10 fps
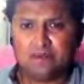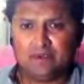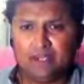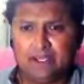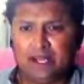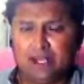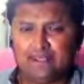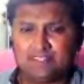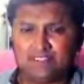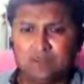
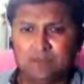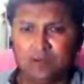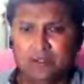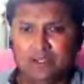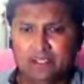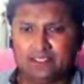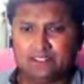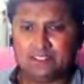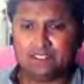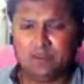analysis of political
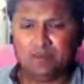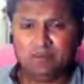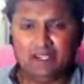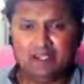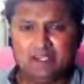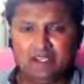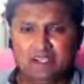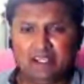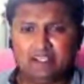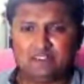system, and he
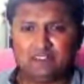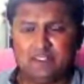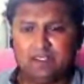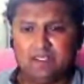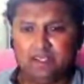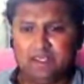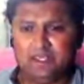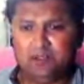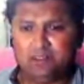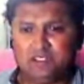has
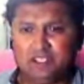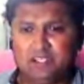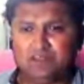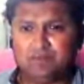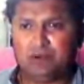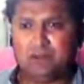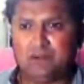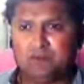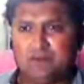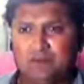used it for
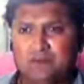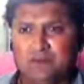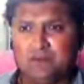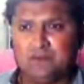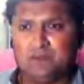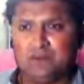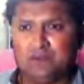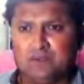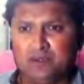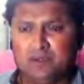
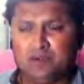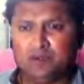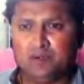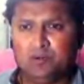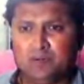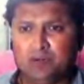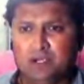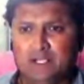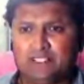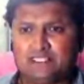to
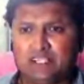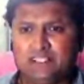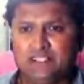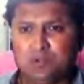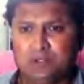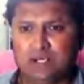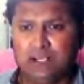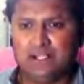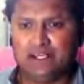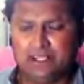understand the
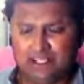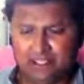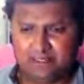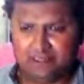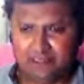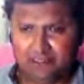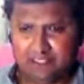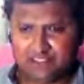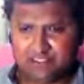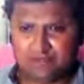totalitarian regime.